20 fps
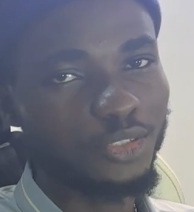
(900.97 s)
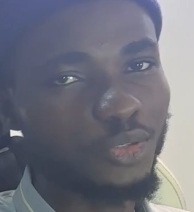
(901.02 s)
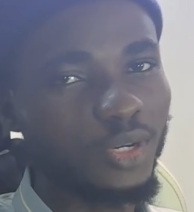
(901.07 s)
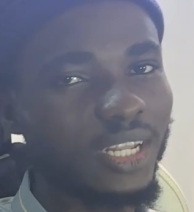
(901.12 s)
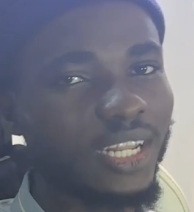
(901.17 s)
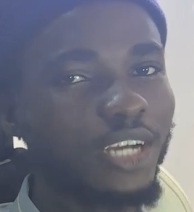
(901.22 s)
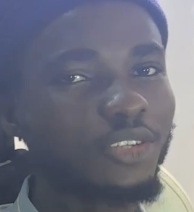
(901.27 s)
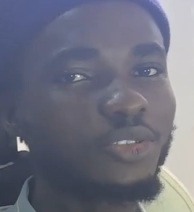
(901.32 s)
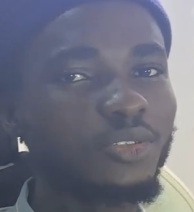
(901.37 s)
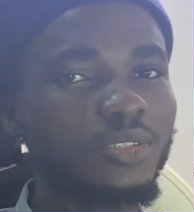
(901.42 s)
you can
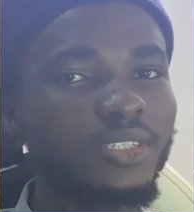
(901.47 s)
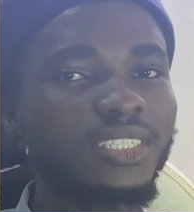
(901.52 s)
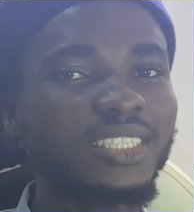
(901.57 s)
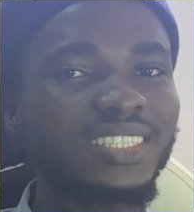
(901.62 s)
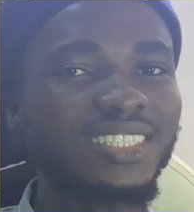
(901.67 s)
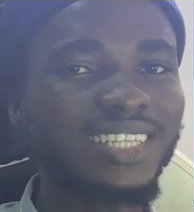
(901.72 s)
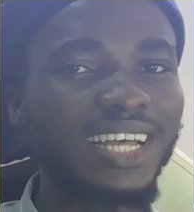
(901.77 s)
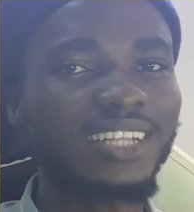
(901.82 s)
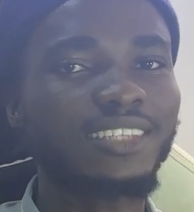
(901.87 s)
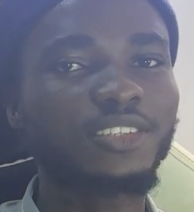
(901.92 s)
actually
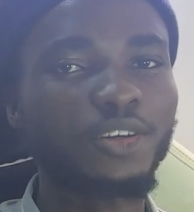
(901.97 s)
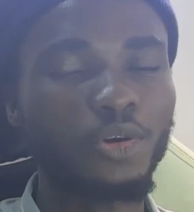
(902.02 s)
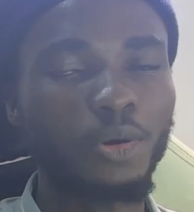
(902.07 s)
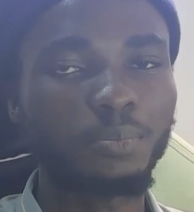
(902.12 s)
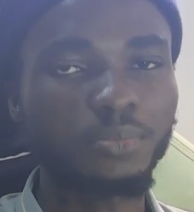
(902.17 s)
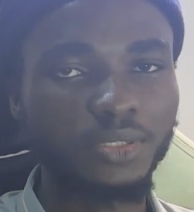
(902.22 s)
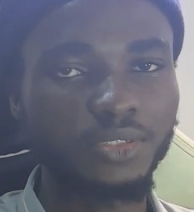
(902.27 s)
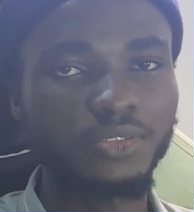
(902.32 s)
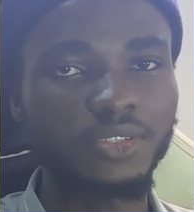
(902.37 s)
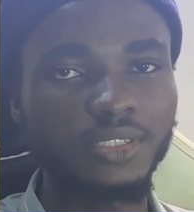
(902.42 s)
start
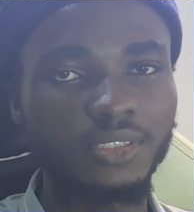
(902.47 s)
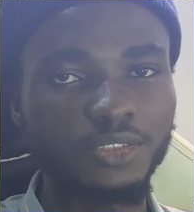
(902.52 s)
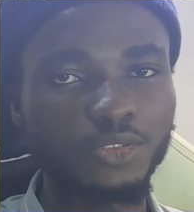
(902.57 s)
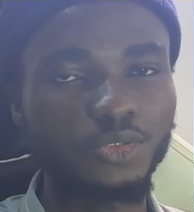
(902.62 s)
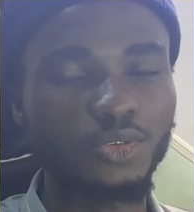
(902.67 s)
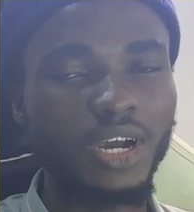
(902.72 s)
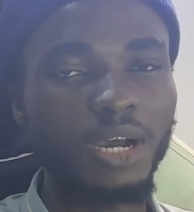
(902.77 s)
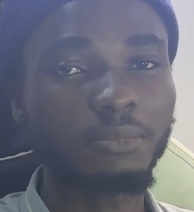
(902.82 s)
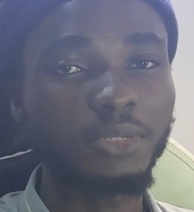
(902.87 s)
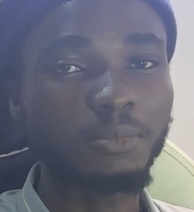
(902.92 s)
copy trading.
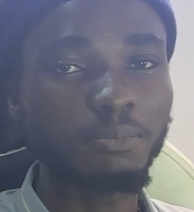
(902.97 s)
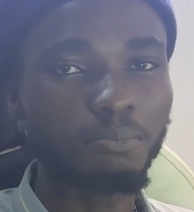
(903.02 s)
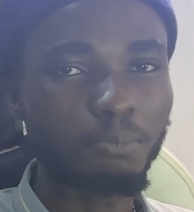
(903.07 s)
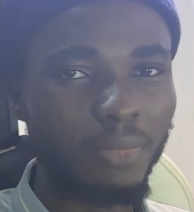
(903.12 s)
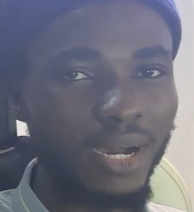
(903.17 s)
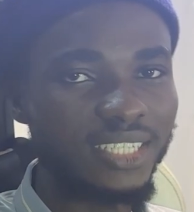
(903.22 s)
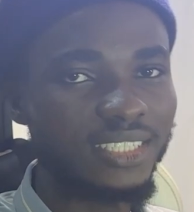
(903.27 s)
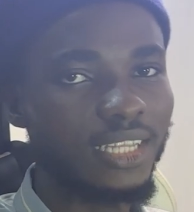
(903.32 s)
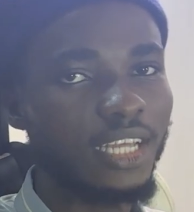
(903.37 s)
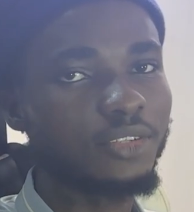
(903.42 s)
So I'm a
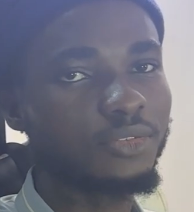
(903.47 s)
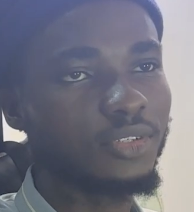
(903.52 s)
master